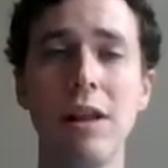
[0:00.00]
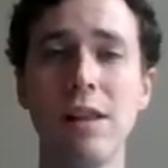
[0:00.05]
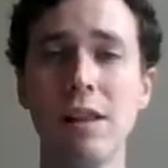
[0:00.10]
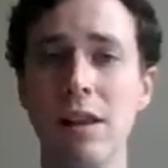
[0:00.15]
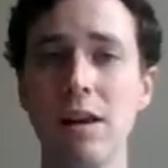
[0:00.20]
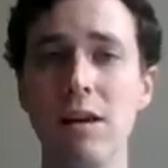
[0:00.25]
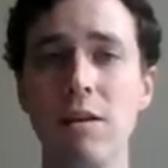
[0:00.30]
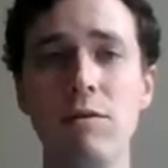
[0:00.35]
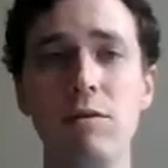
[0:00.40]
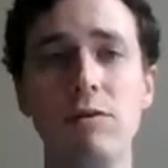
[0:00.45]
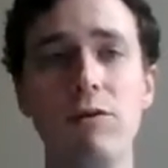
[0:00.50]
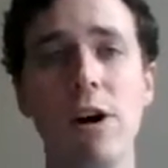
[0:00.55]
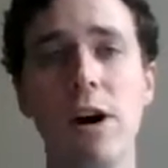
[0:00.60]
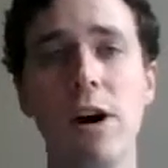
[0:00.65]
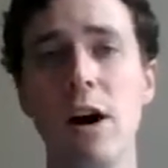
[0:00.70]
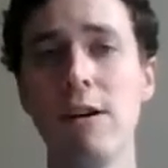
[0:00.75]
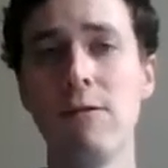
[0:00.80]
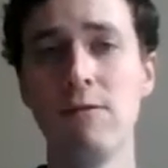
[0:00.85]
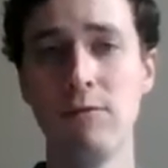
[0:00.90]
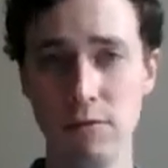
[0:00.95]
and live
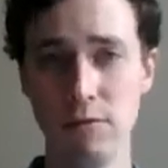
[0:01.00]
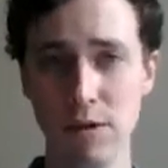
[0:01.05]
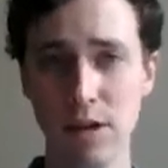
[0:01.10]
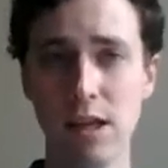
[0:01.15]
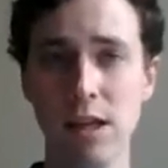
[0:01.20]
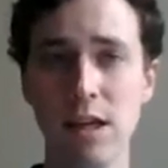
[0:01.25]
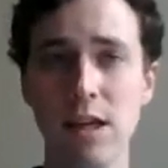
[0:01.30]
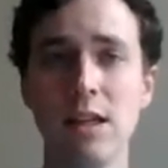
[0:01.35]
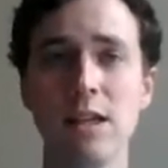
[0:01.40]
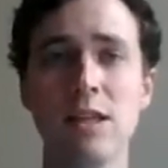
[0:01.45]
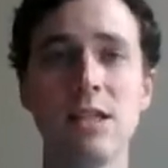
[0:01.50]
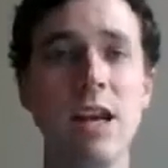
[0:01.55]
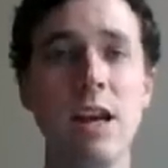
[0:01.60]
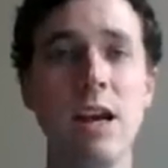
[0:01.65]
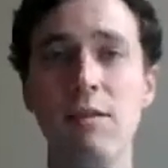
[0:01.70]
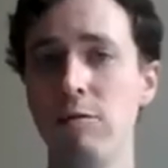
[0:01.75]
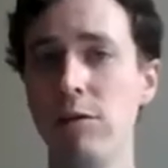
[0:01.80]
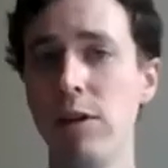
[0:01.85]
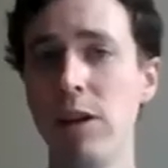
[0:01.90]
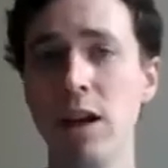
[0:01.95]
freely and
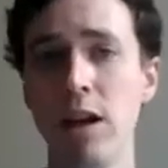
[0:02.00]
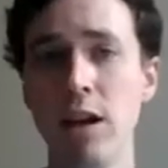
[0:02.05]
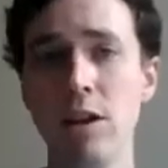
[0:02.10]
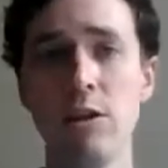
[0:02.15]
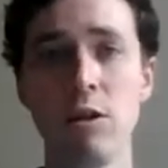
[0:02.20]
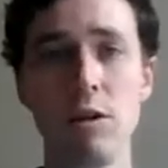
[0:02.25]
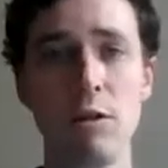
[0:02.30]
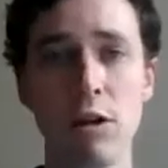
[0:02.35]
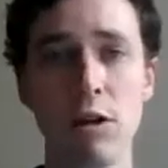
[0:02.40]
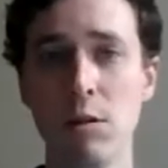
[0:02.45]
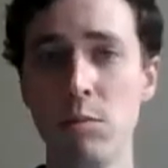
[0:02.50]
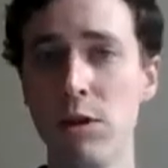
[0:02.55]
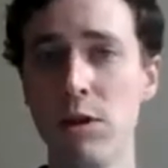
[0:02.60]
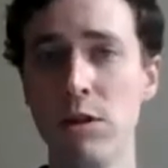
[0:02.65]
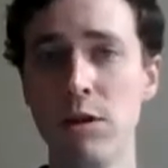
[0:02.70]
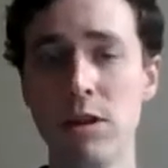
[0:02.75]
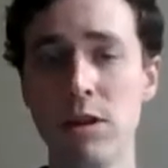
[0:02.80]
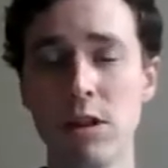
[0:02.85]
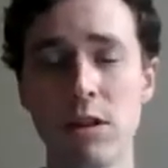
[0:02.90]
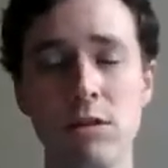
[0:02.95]
safely in their own
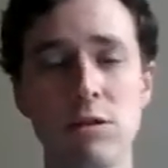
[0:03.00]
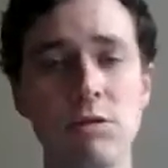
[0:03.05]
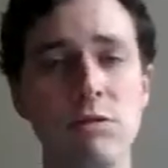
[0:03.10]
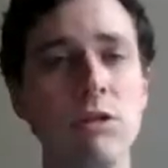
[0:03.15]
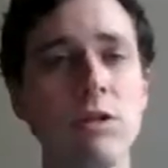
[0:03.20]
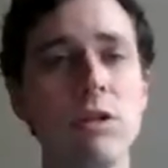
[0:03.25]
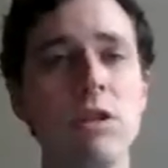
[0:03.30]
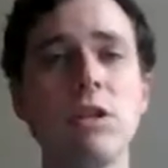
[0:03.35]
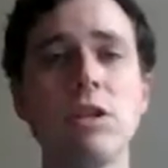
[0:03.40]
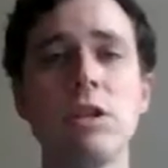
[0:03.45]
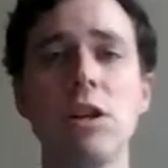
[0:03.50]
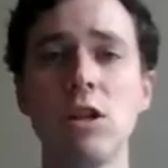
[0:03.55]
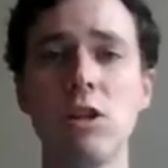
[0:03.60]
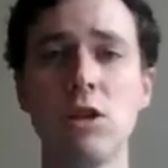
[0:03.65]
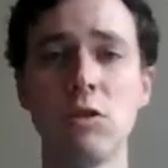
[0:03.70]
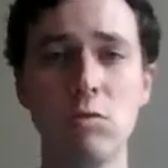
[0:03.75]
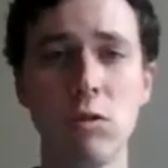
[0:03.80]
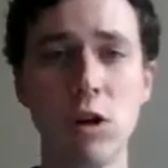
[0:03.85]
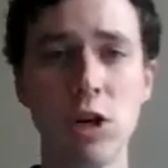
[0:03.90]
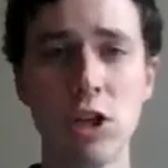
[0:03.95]
communities, because they're just such
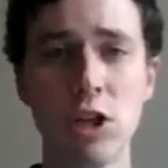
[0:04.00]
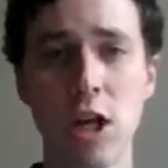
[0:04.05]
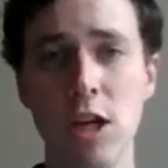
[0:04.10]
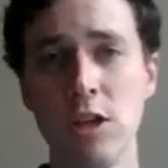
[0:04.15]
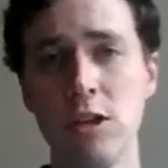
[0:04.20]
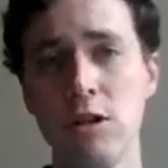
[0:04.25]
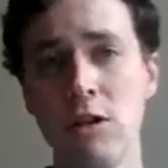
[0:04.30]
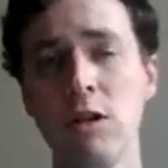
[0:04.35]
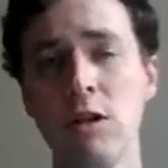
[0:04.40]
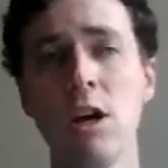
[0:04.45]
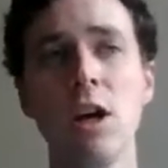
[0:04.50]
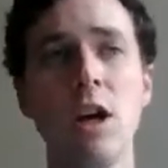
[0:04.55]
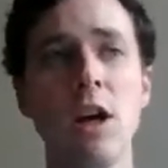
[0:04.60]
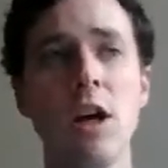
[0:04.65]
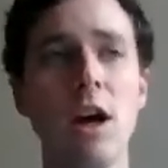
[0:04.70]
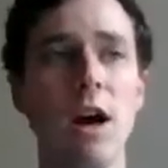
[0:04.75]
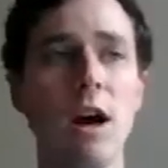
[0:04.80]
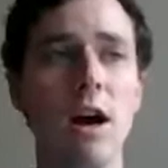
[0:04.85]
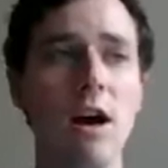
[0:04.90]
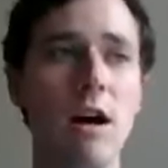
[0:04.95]
a rich, ancient,
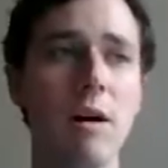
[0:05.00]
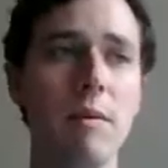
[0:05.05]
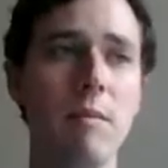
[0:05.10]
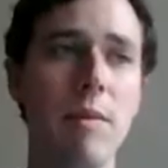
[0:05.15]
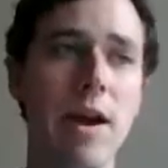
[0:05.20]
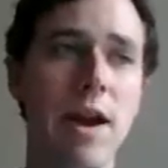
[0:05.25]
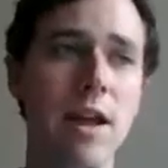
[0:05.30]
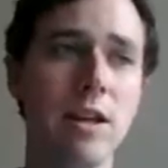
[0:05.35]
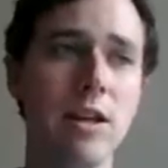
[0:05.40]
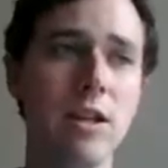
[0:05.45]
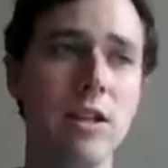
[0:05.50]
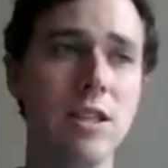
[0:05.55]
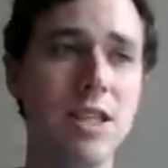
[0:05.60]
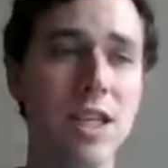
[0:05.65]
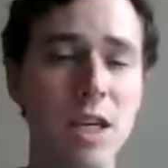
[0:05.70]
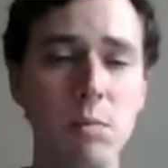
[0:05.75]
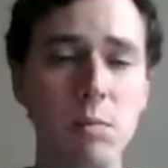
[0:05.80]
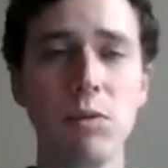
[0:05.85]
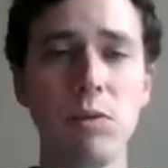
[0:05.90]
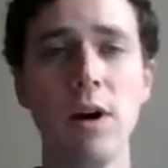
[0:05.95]
and
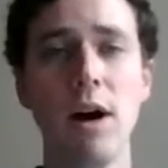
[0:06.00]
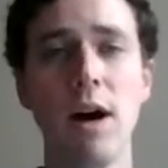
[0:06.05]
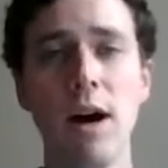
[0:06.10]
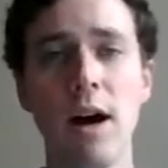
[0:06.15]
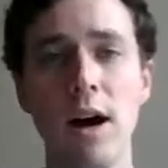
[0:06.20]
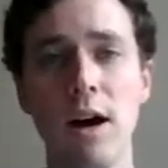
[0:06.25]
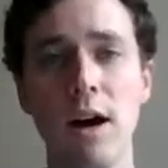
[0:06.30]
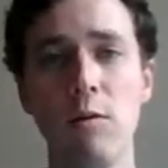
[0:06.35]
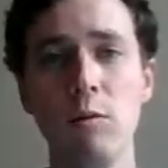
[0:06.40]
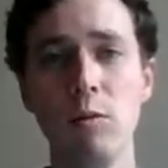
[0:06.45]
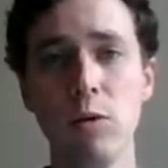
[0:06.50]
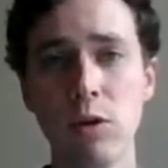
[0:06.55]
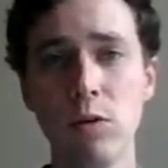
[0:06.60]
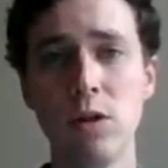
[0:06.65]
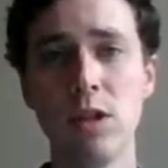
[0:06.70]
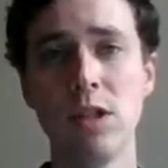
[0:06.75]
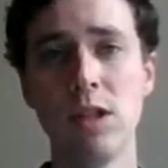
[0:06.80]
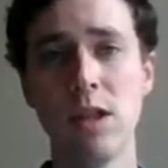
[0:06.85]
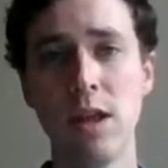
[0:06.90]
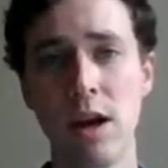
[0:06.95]
deep
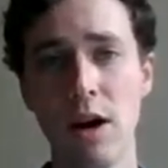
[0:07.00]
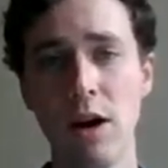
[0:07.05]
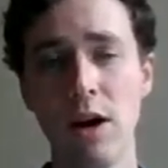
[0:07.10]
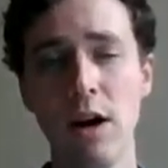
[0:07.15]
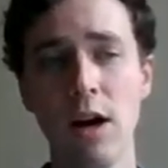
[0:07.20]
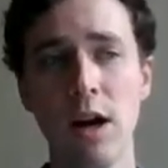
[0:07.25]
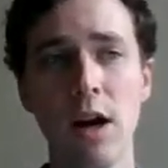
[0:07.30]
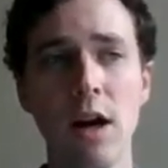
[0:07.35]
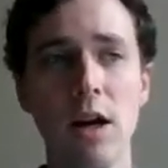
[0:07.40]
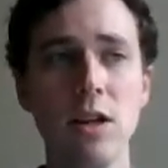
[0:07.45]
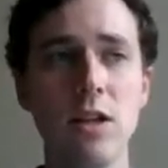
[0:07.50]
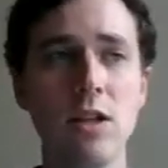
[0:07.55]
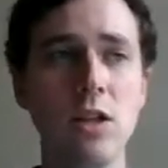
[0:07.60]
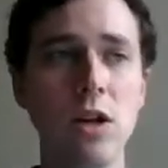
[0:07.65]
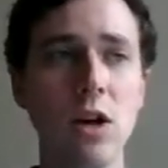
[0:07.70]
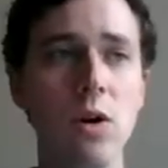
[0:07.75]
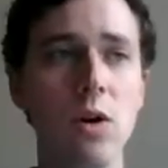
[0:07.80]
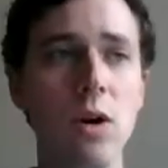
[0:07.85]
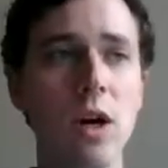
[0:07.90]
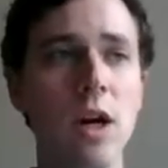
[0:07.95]
roots there.
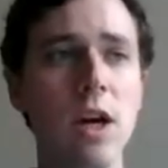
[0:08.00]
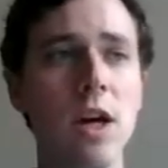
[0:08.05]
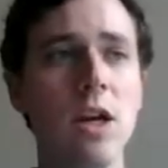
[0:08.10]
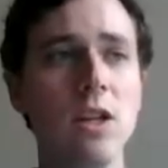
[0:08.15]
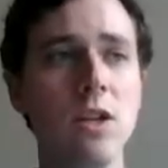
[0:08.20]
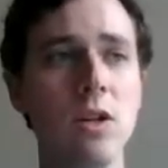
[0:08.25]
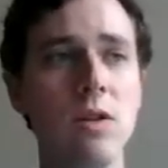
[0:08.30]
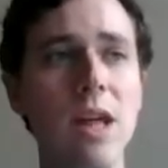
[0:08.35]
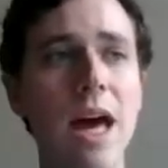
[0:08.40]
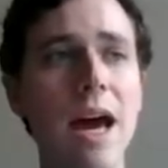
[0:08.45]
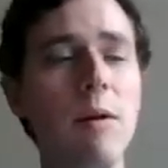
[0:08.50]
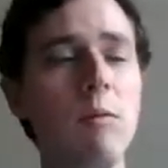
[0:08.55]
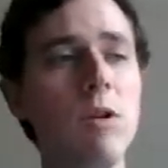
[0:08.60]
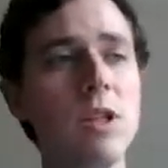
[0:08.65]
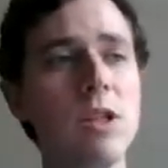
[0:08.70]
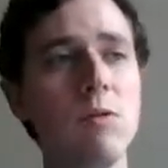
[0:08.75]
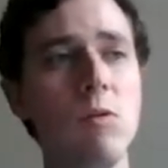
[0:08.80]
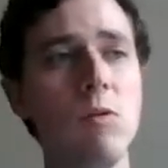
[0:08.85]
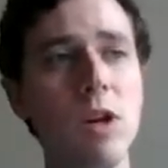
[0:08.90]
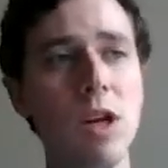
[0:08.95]
So that
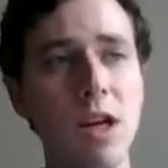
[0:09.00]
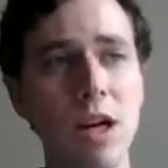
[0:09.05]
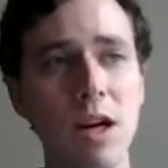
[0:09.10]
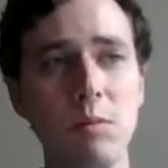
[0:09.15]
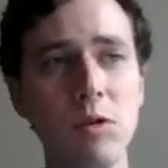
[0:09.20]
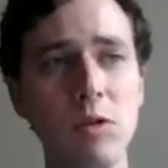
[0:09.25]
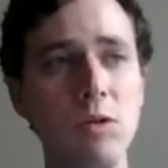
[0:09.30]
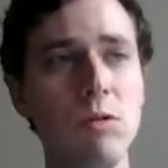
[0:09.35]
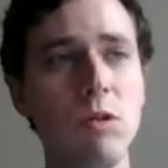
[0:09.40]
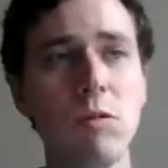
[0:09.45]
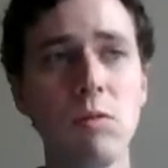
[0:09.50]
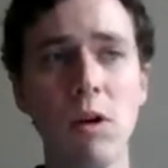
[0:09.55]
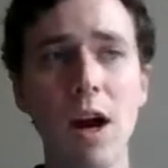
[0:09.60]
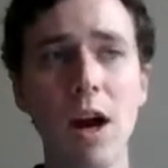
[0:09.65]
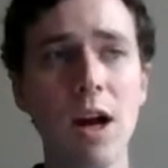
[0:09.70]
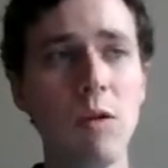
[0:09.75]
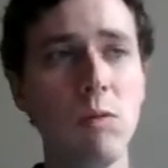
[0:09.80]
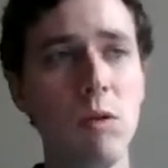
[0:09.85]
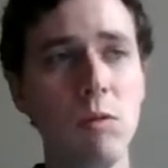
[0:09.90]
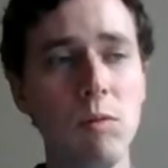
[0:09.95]
was, when it comes to
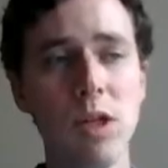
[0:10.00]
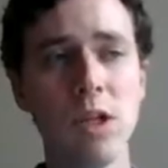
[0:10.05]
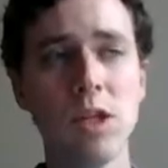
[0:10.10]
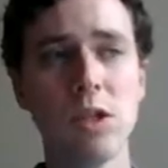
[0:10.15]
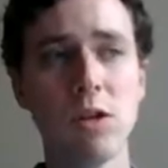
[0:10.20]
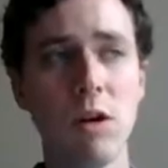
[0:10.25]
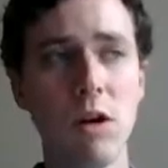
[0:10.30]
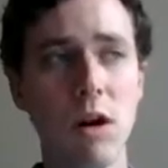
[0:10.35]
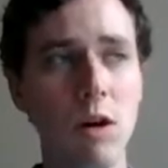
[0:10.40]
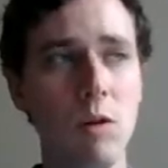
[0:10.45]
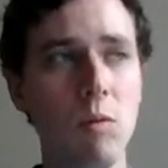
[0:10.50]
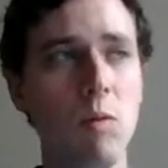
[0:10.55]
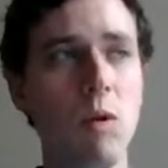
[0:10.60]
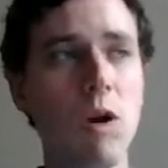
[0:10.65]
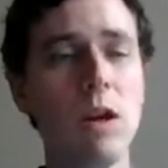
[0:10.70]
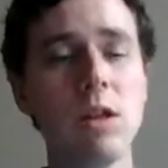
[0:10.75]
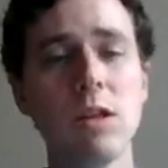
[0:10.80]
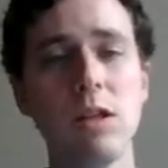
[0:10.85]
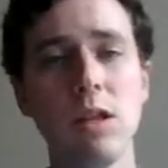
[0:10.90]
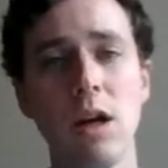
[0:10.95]
Iraq, what we saw
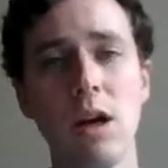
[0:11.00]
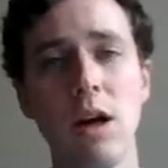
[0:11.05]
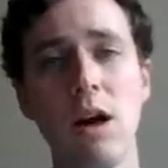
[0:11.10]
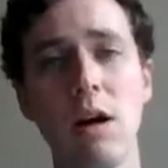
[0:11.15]
was